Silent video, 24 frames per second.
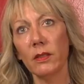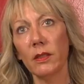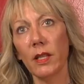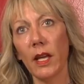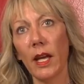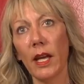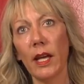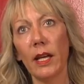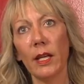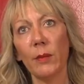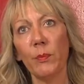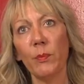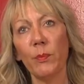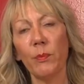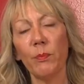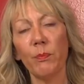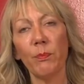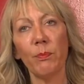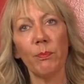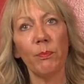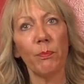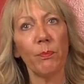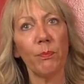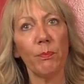And
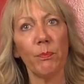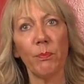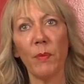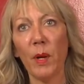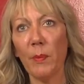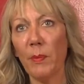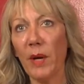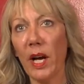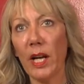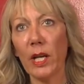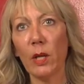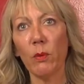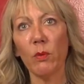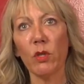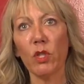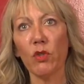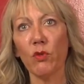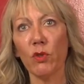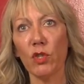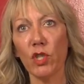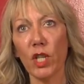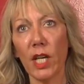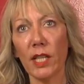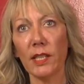my body
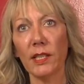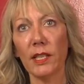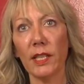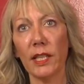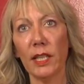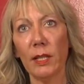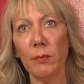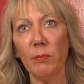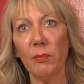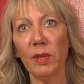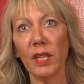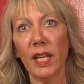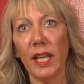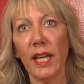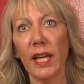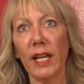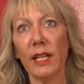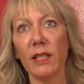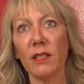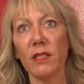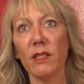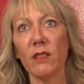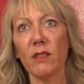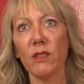was rejecting
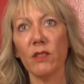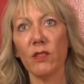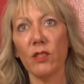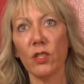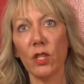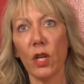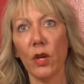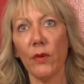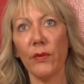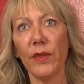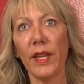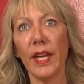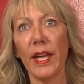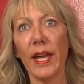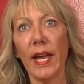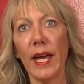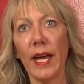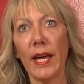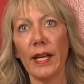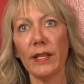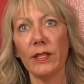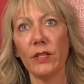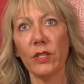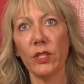implants, so they
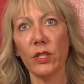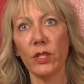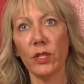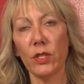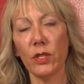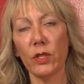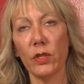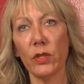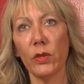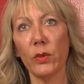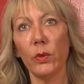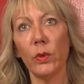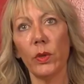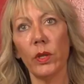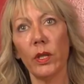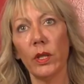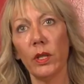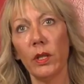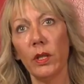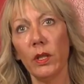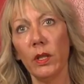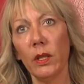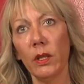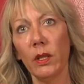had to
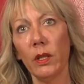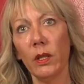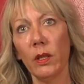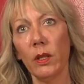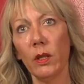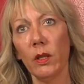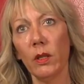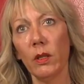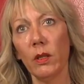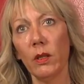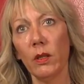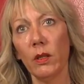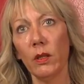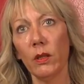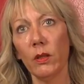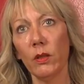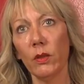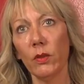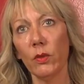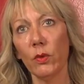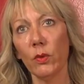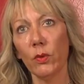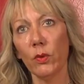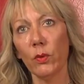
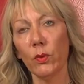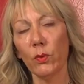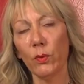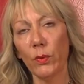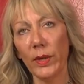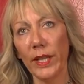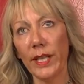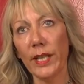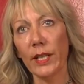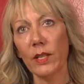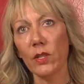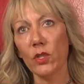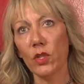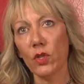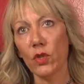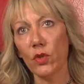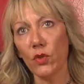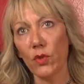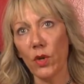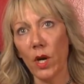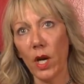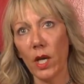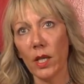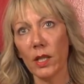
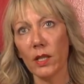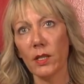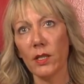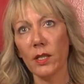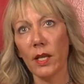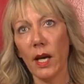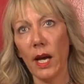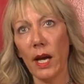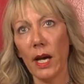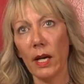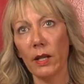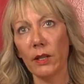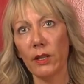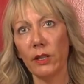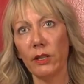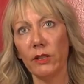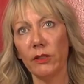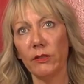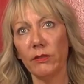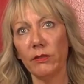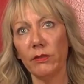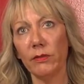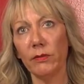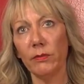reconstruct out
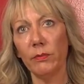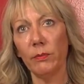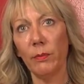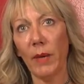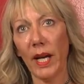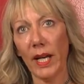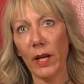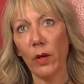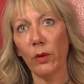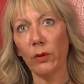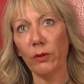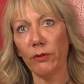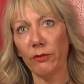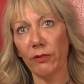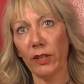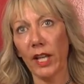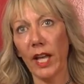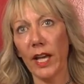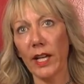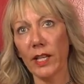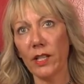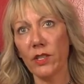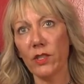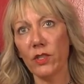of my own
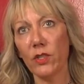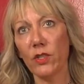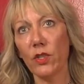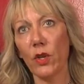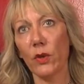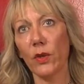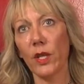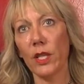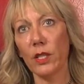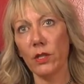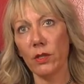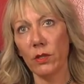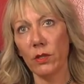flesh. So they